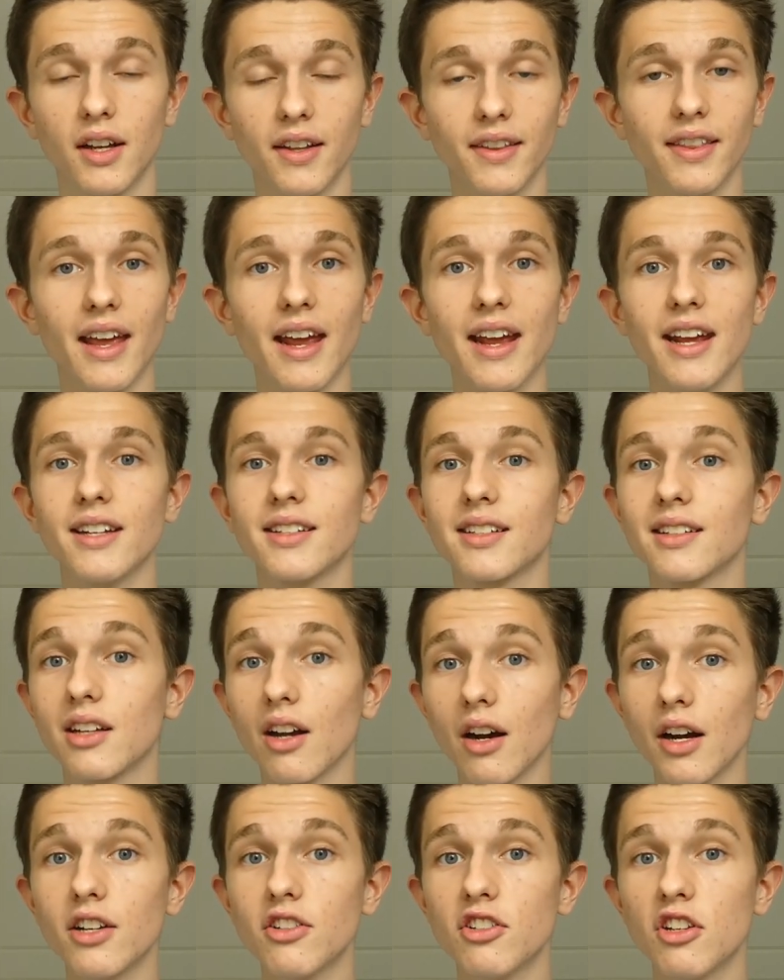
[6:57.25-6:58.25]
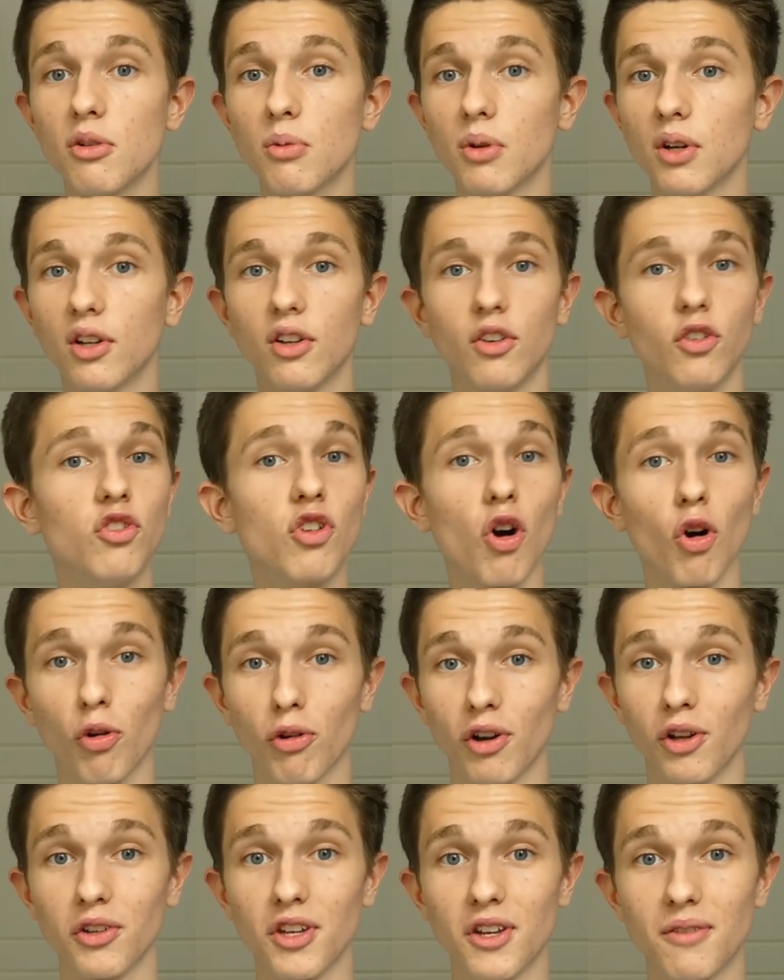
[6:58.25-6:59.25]
They're here to guide you, not
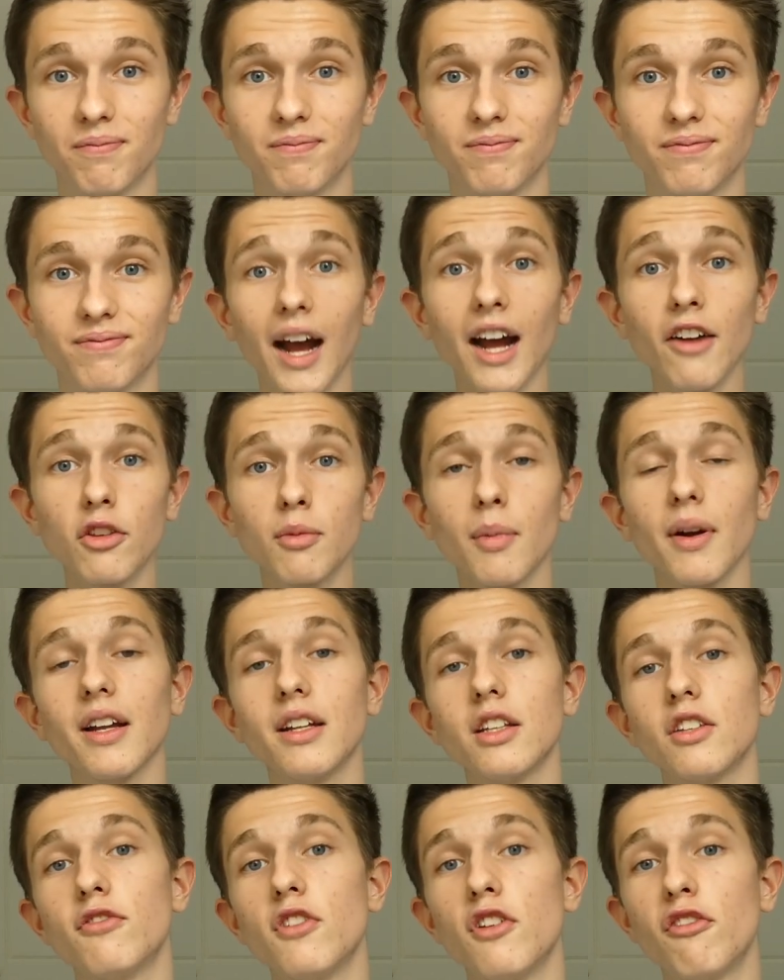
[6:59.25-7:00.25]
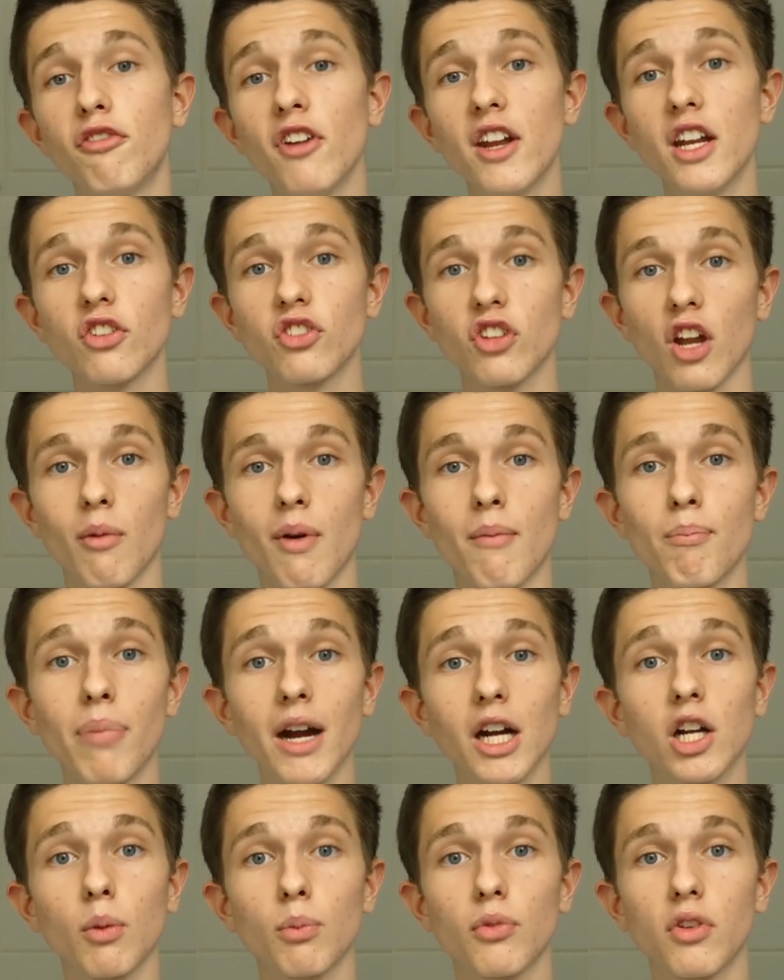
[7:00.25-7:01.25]
grill you. After my interview finished, I went
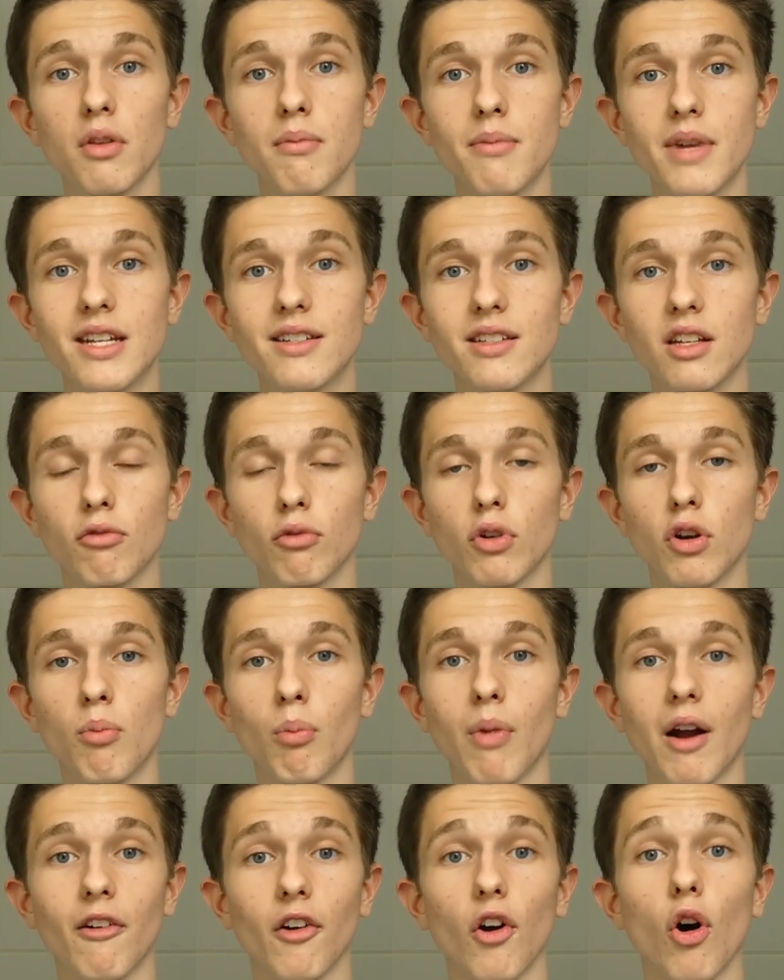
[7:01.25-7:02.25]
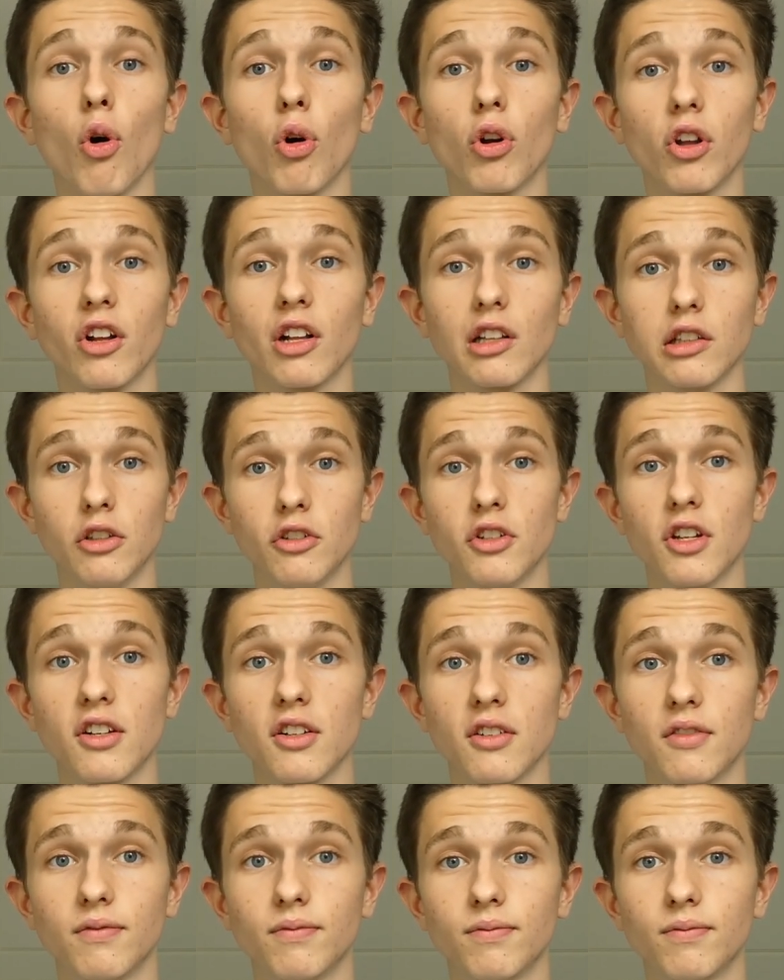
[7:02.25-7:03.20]
back up to the meeting room where it all concluded.